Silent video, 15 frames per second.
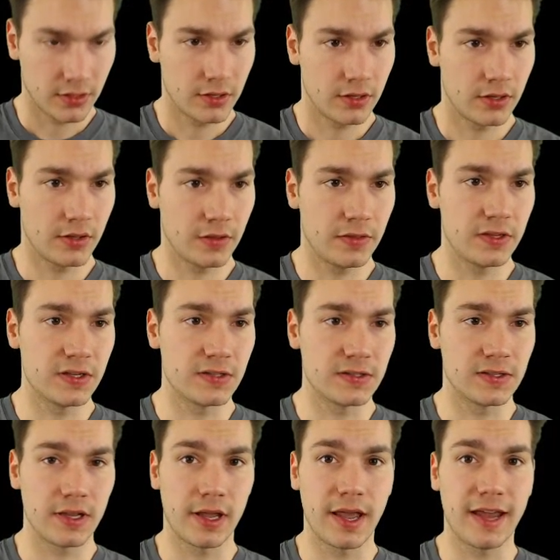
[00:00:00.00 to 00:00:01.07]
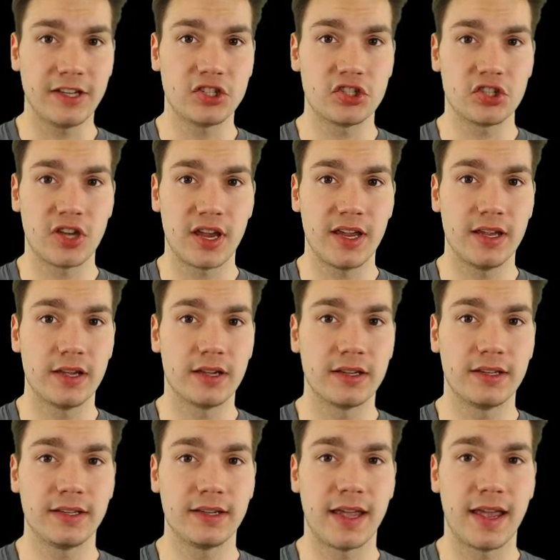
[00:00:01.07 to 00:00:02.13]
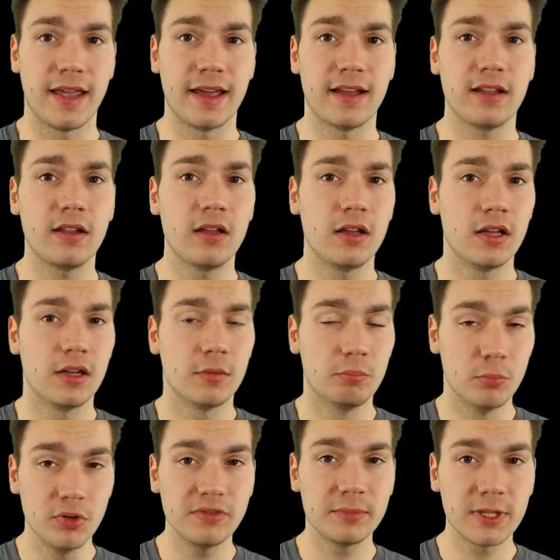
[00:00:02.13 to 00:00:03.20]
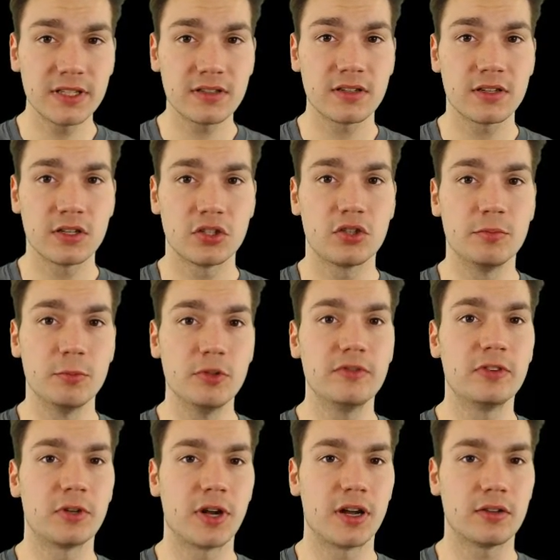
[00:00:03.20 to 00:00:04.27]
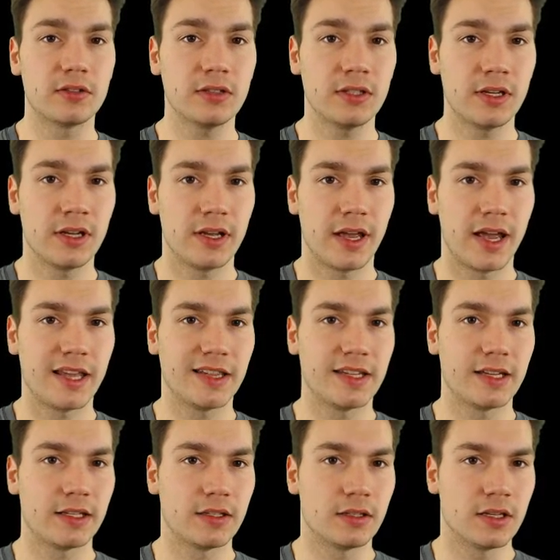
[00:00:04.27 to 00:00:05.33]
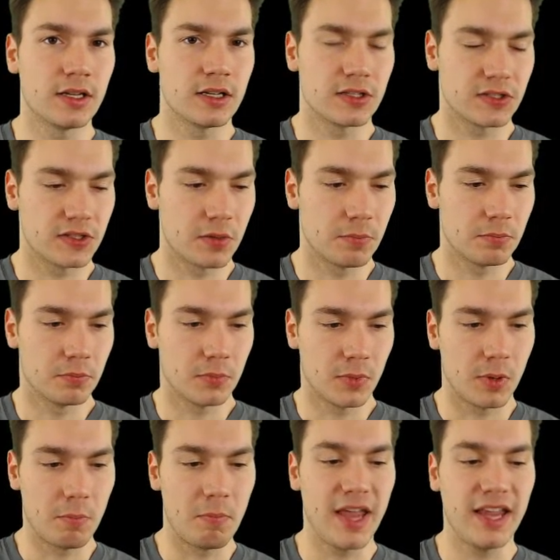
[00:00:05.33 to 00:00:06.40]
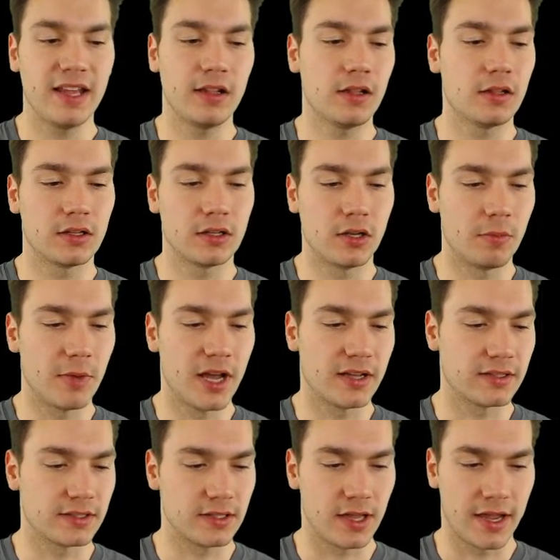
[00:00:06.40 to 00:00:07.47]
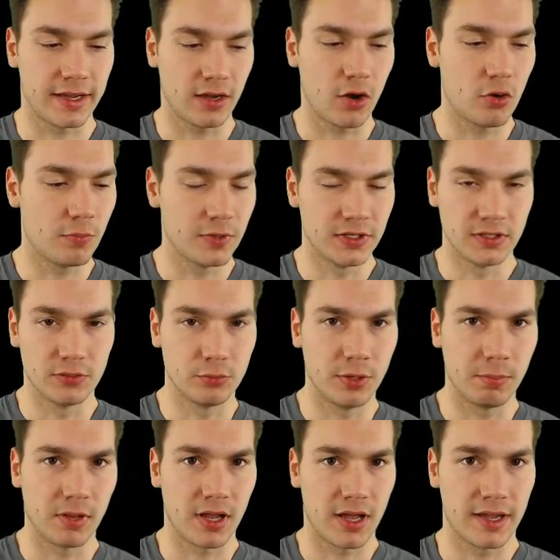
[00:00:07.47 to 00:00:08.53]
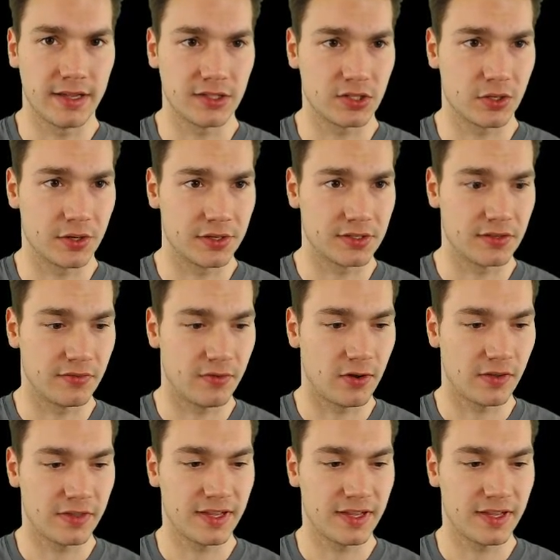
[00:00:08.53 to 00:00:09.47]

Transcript: this HJKL movement to move around and then some mail commands like open reply and so on and so forth that are